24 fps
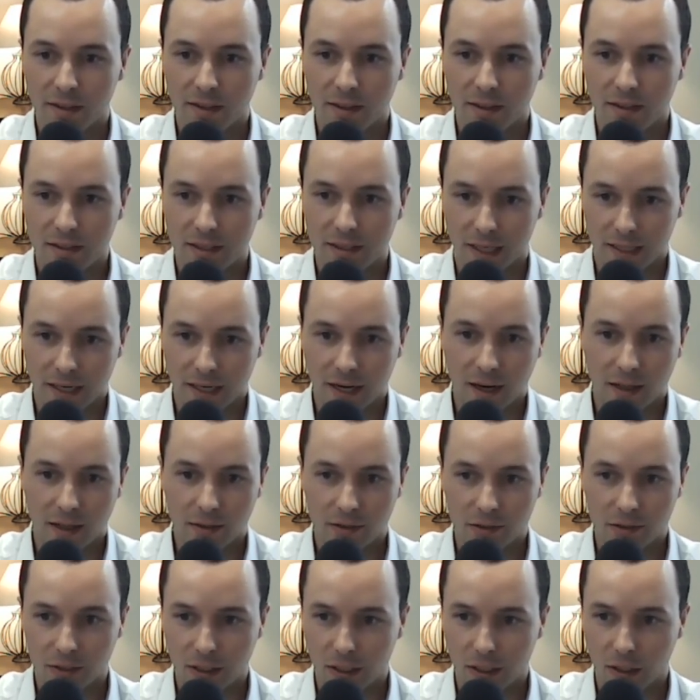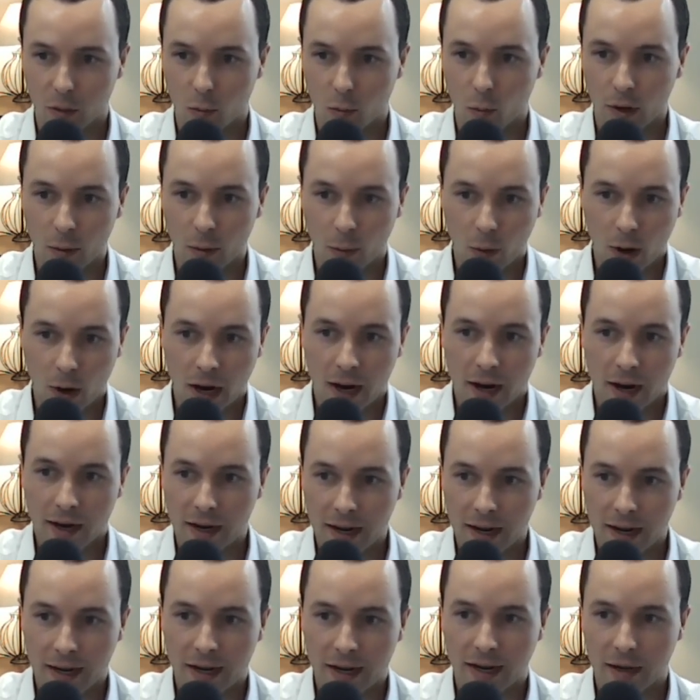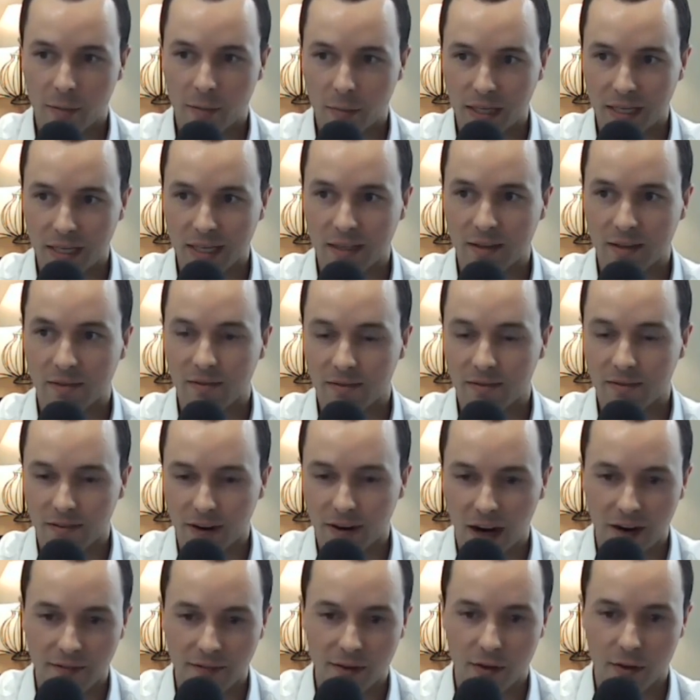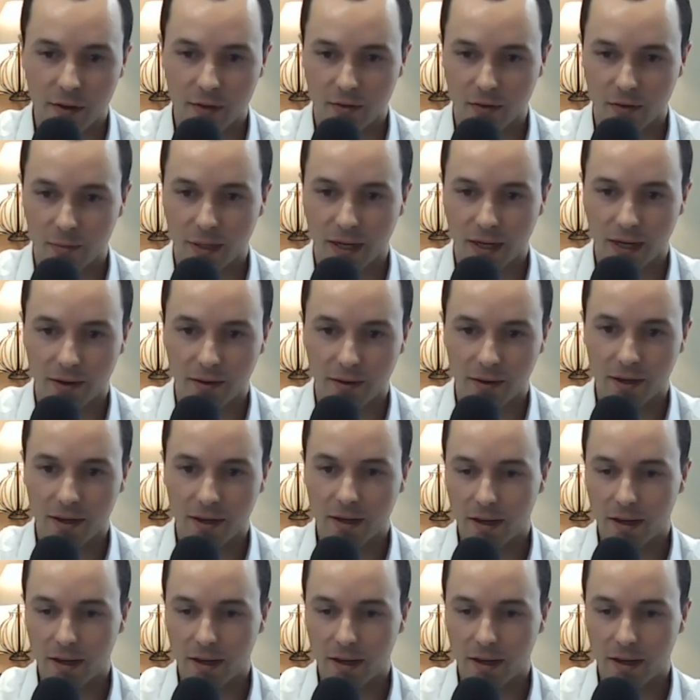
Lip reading: technology. Like, where will AI be 5 years from now?